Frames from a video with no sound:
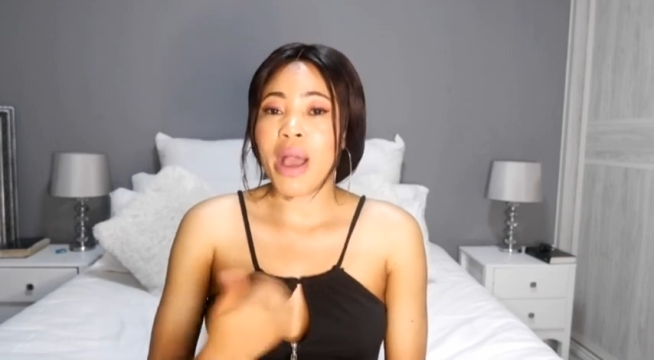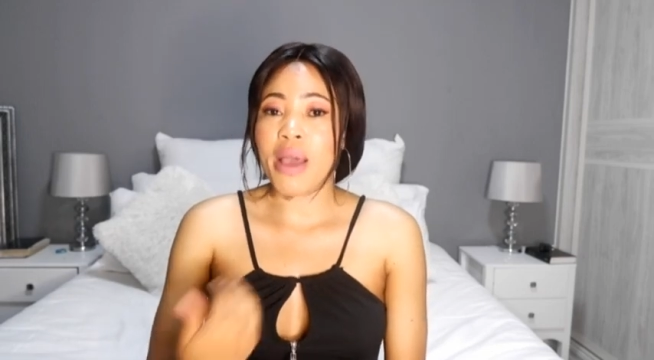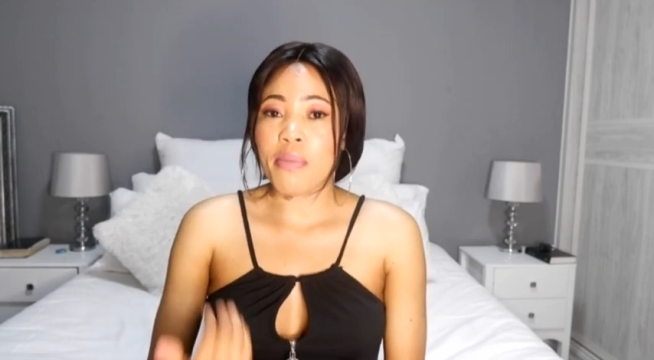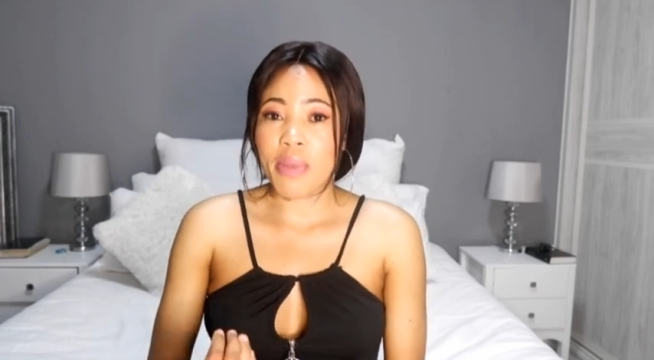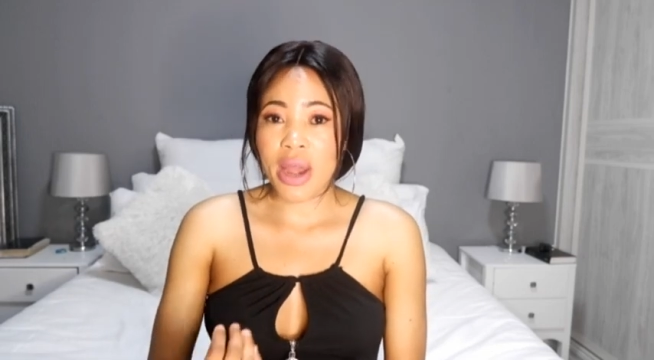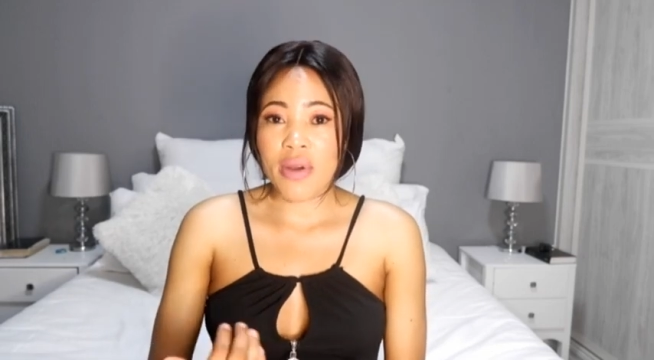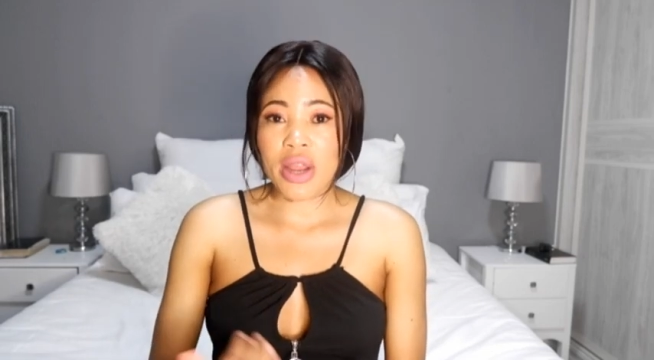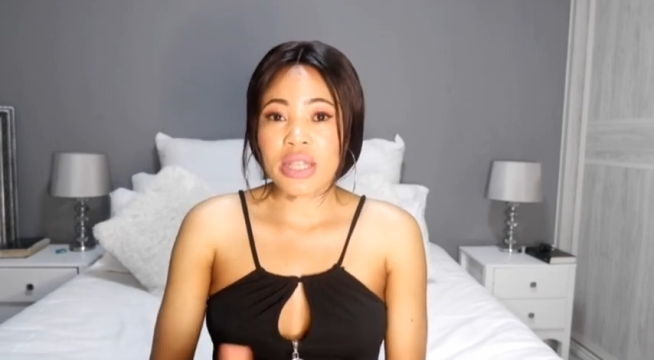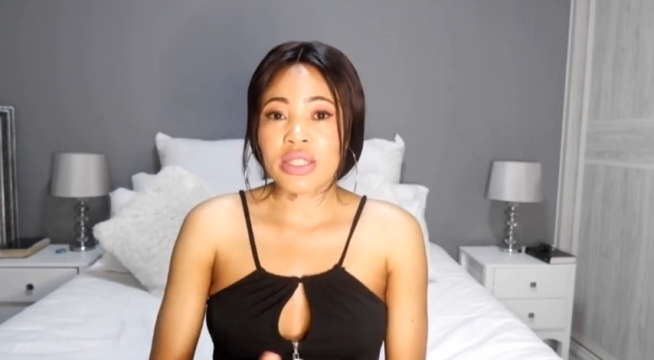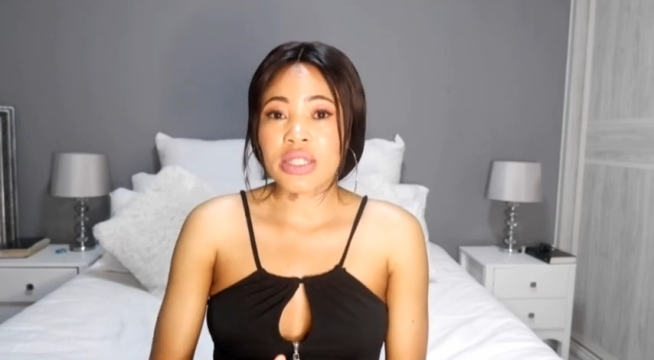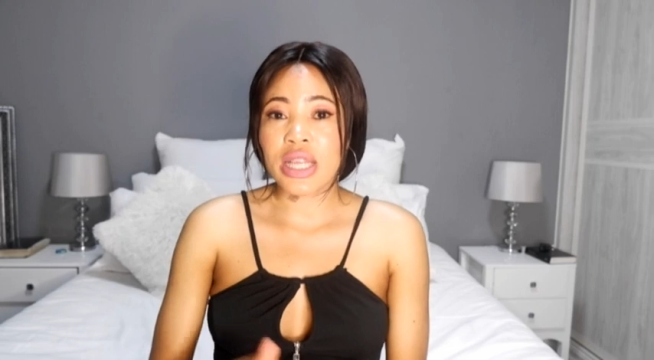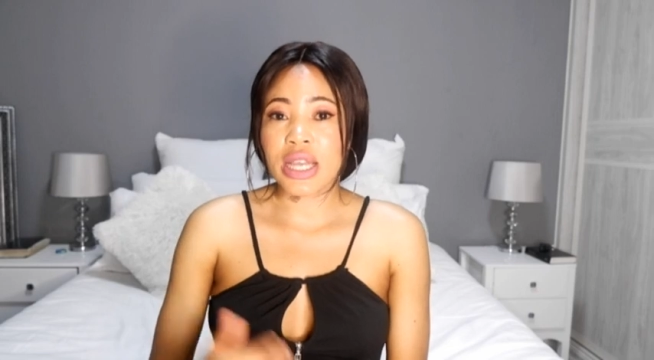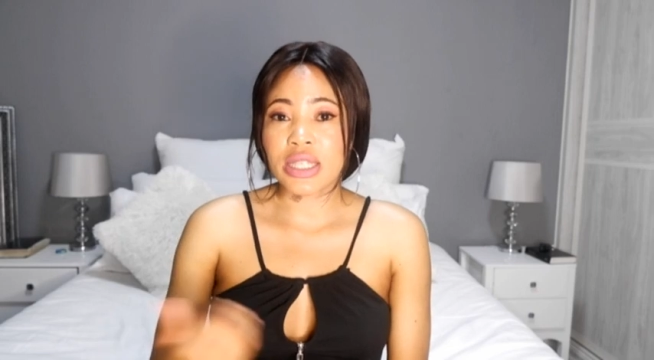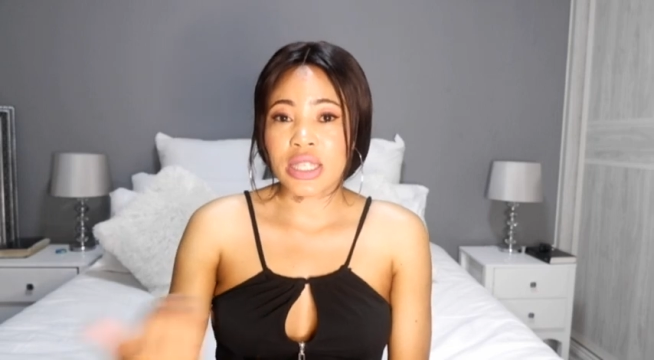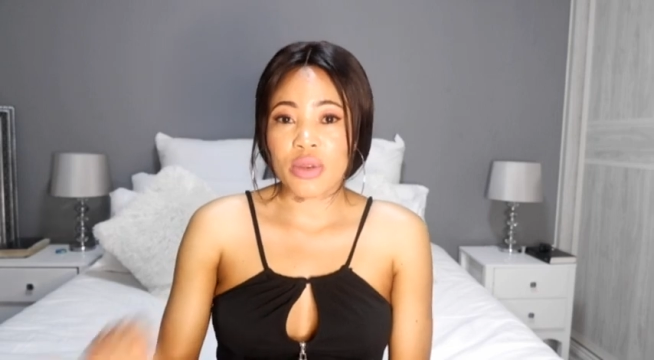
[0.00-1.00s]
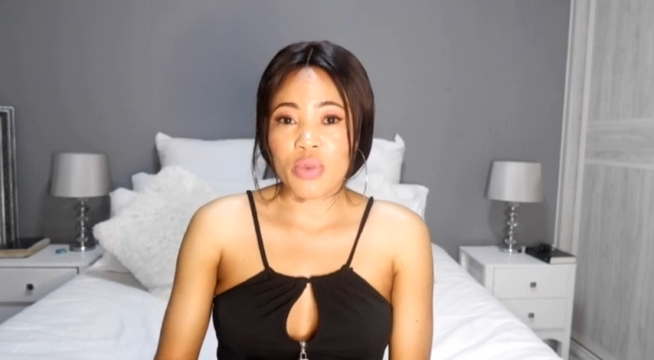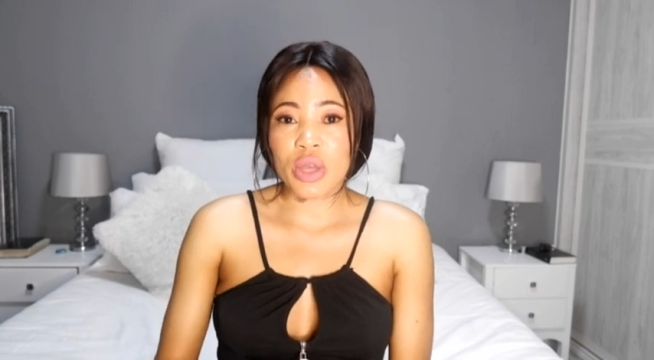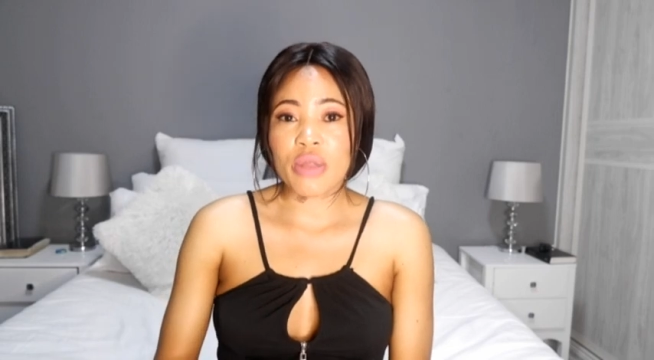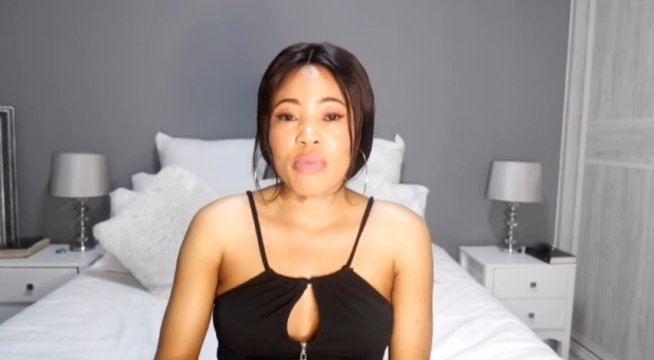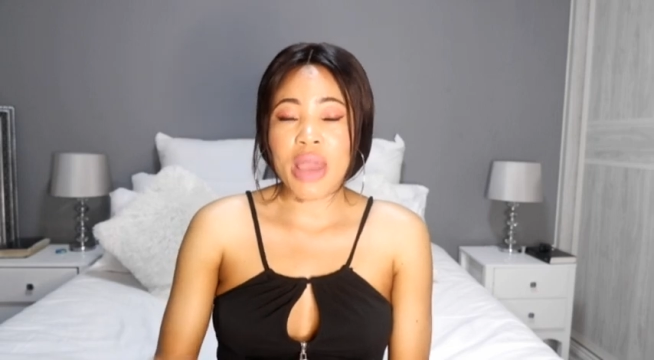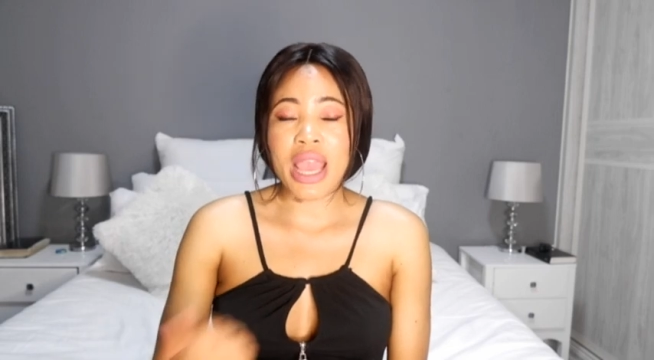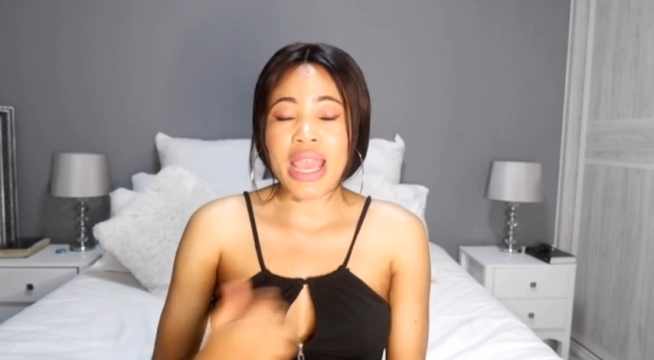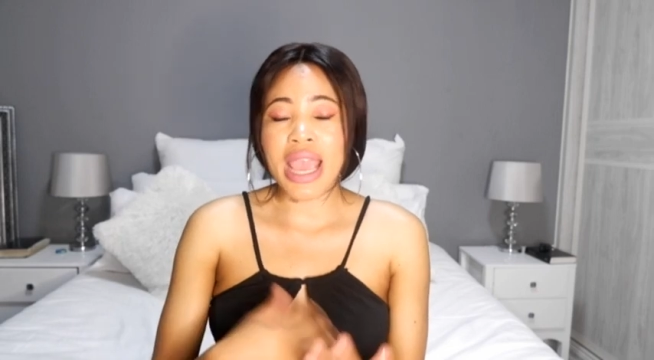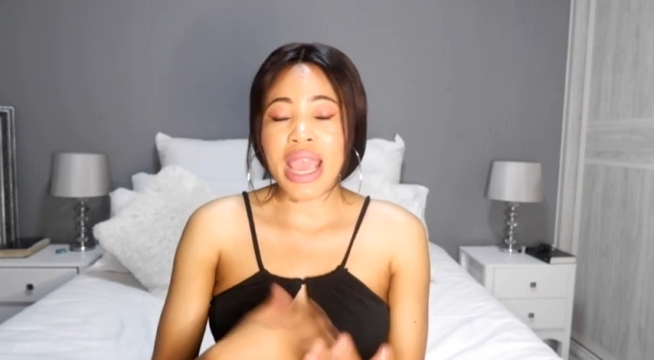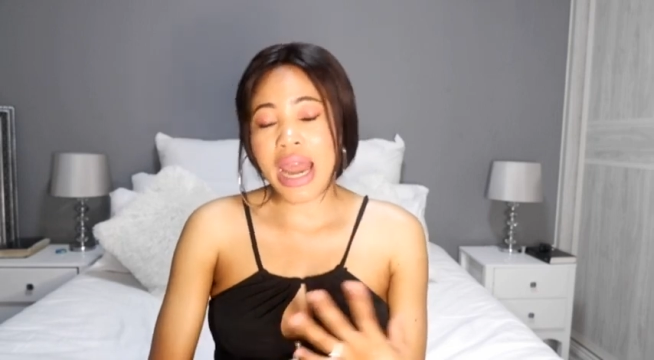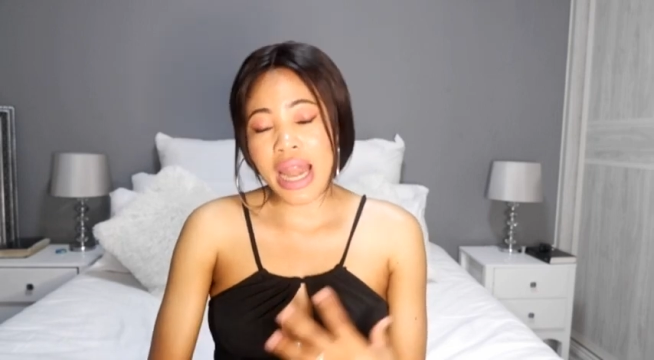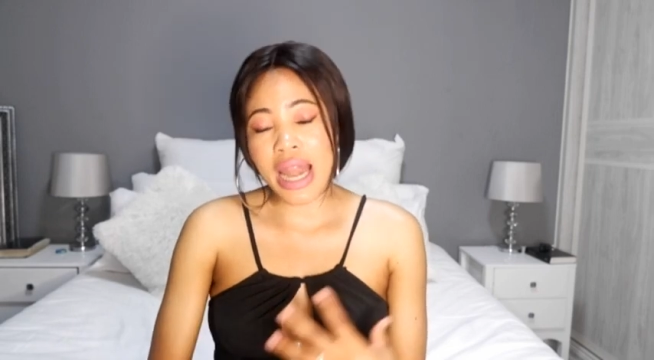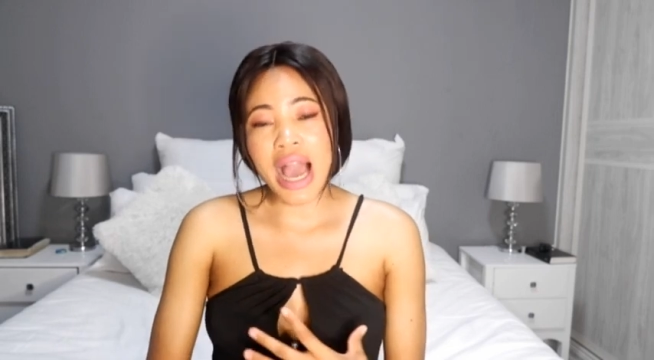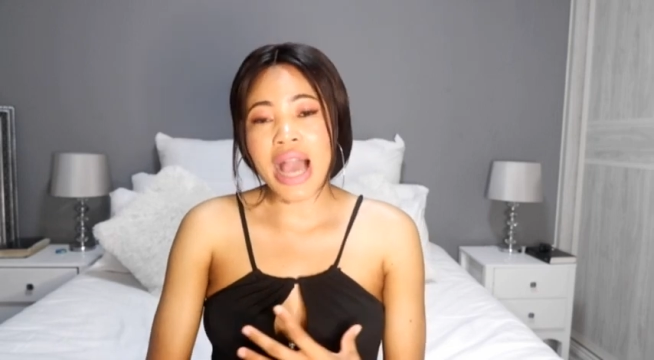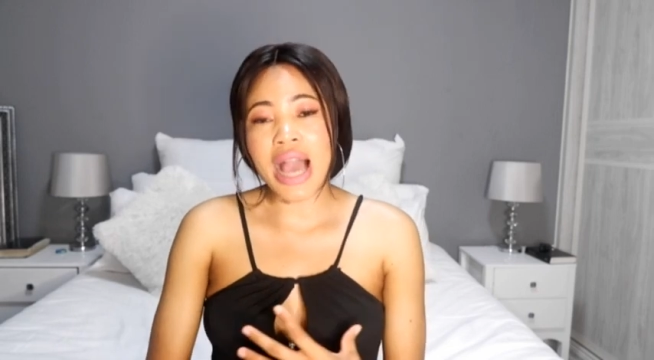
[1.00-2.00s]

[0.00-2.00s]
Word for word: My parents stays in Witbank and